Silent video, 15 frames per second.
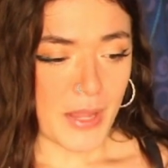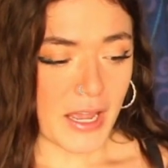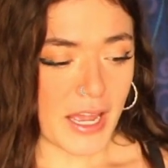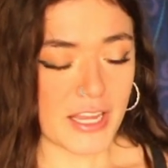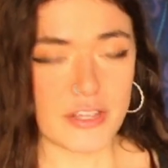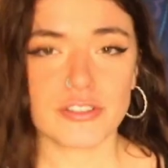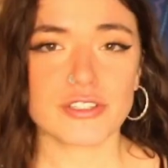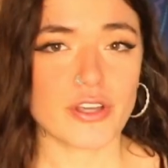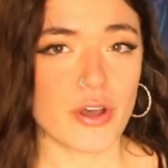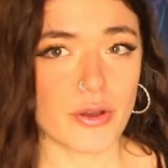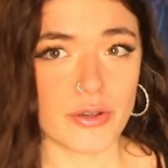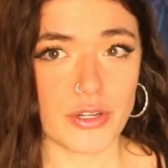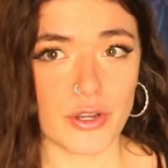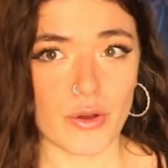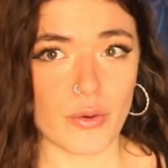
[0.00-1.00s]
I use
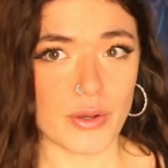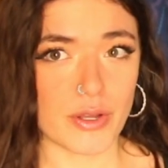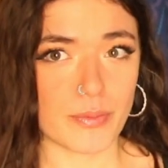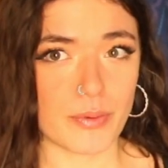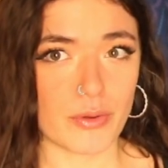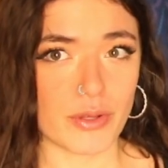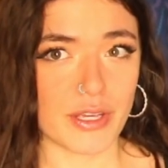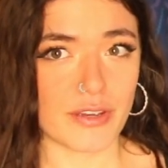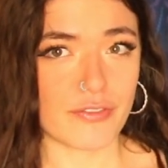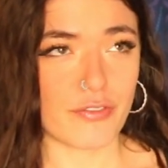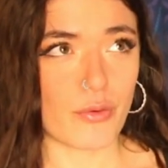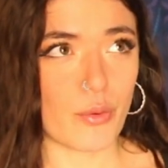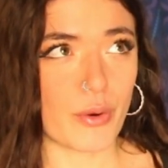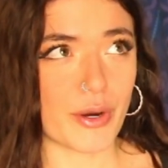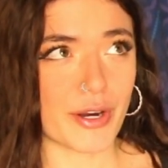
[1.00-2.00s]
coconut oil pulling
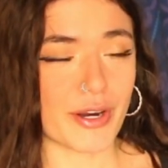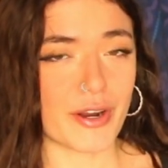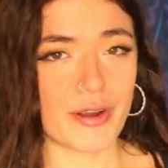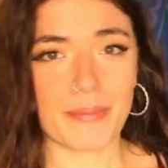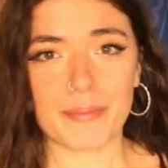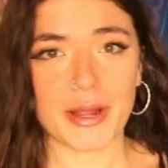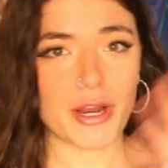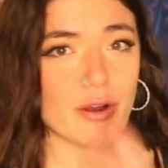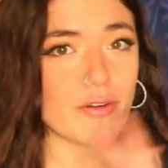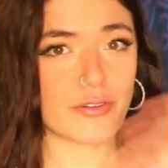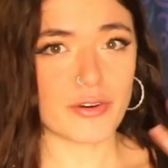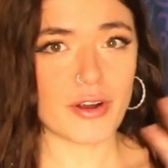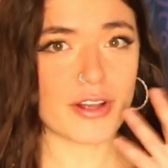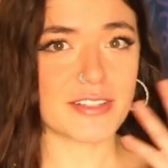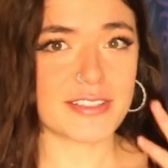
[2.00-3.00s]
for my
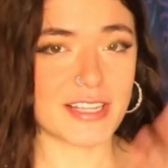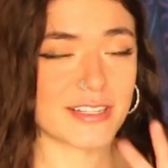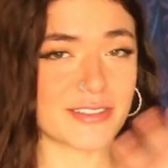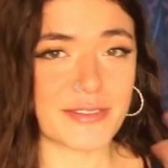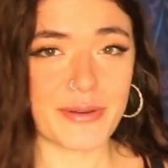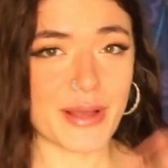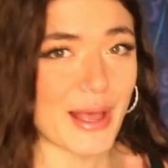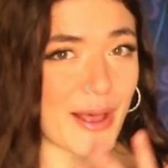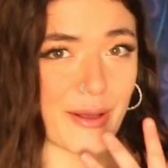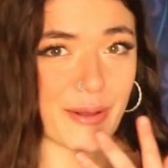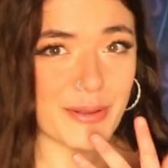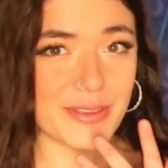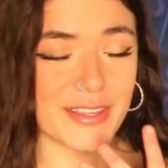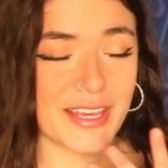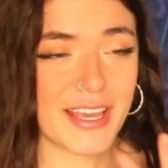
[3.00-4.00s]
overall dental
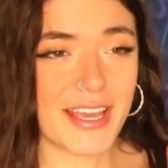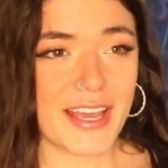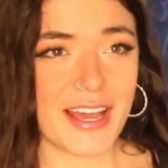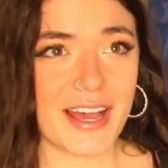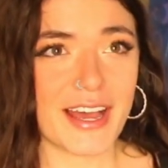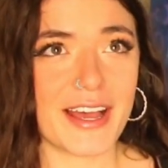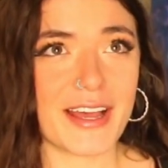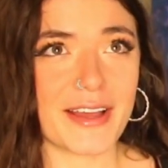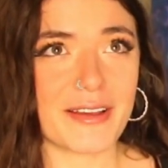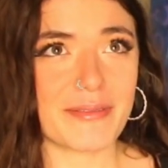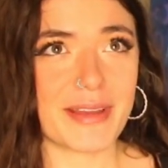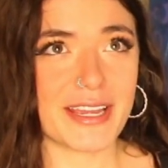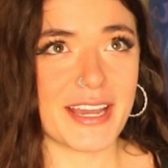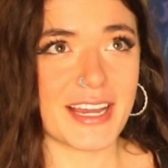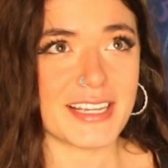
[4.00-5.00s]
health, um,
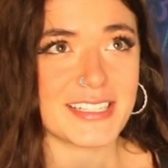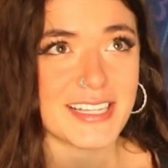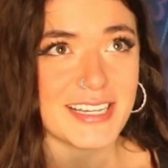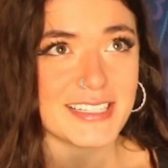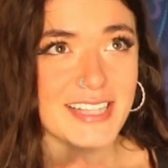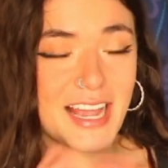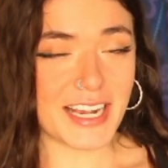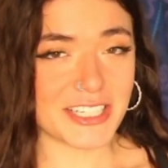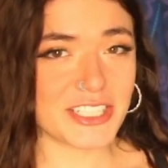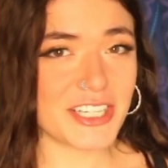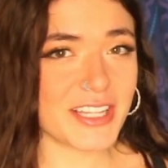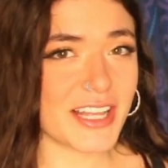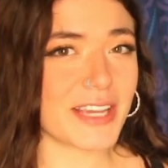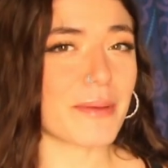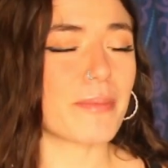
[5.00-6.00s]
and guys, it's
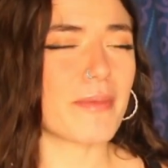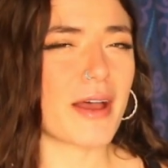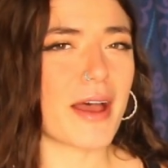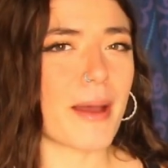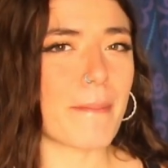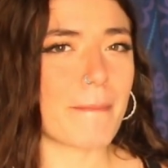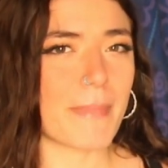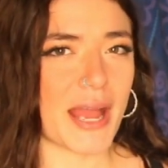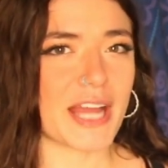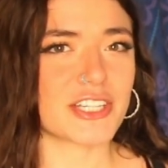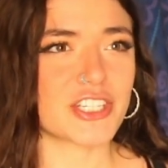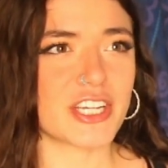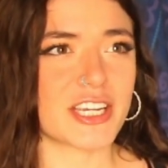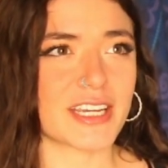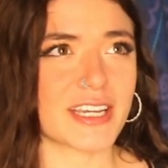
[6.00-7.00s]
actually like a
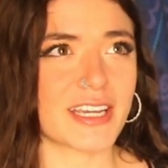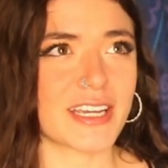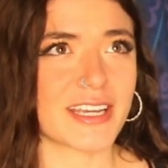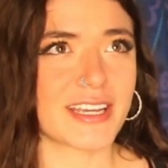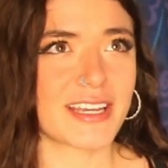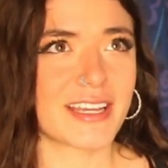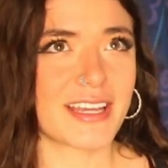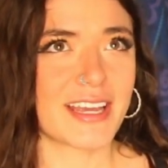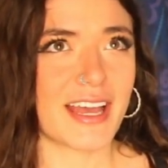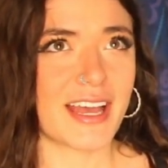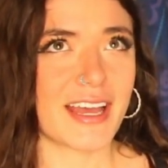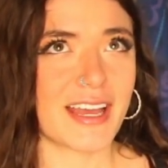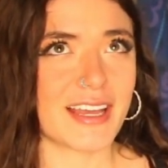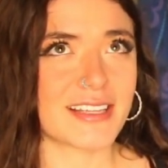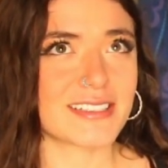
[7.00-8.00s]
magic
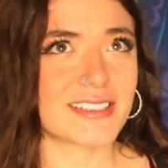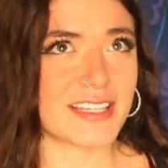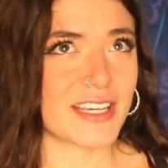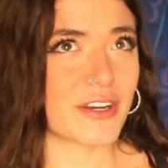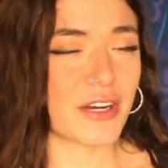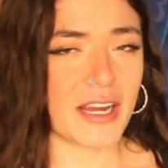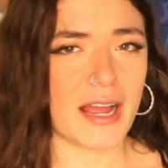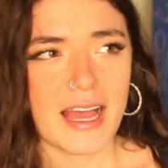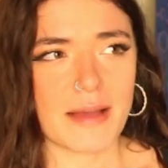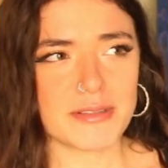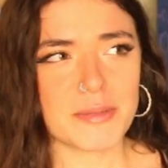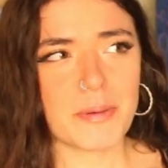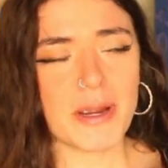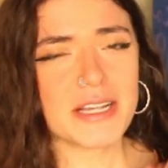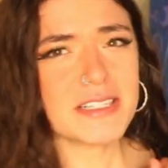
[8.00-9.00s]
secret. I'm
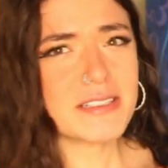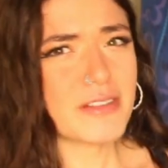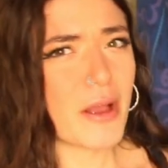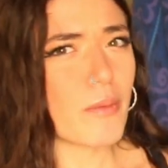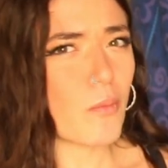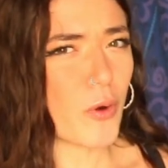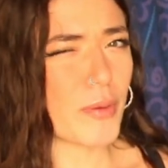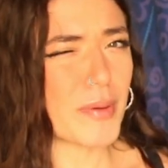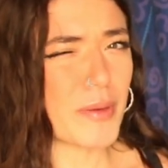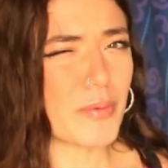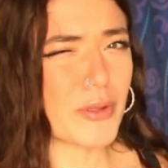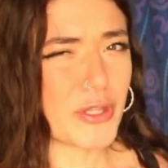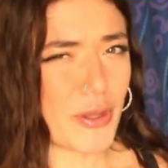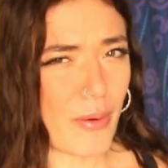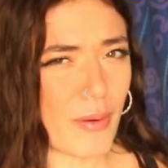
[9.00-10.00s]
surprised not more
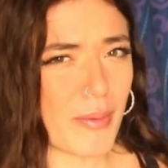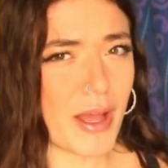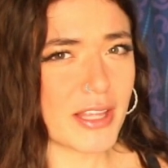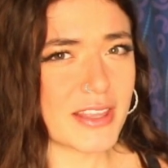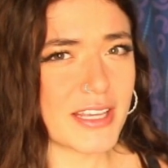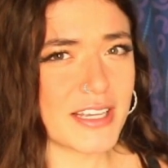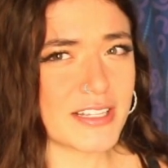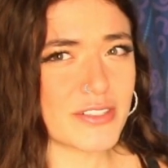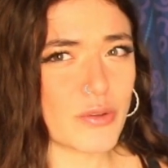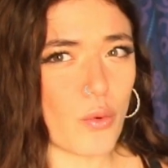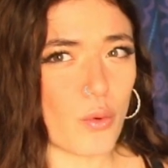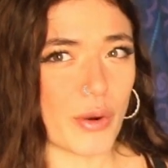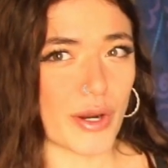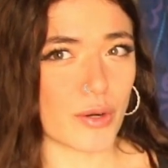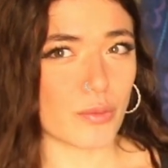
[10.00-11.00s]
people know about this
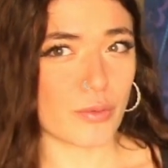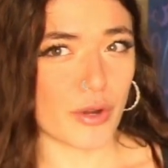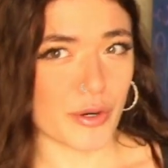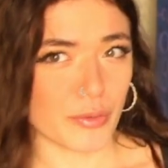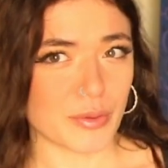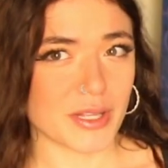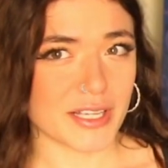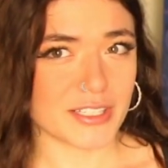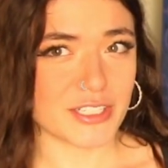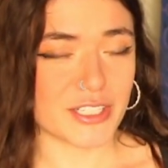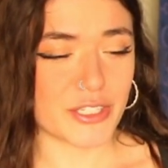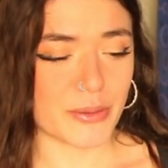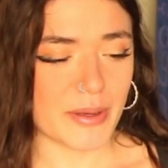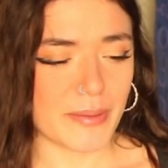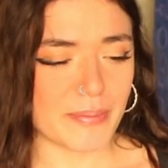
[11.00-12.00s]
or are willing to
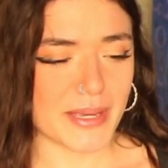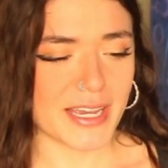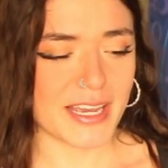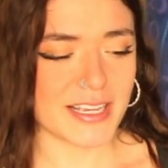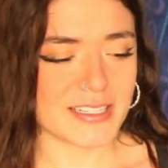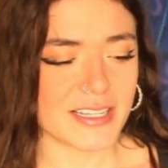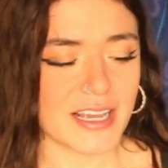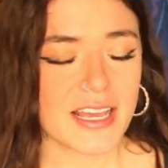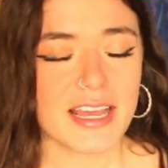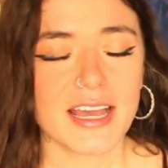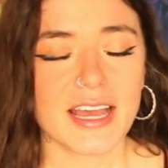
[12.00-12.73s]
do it, because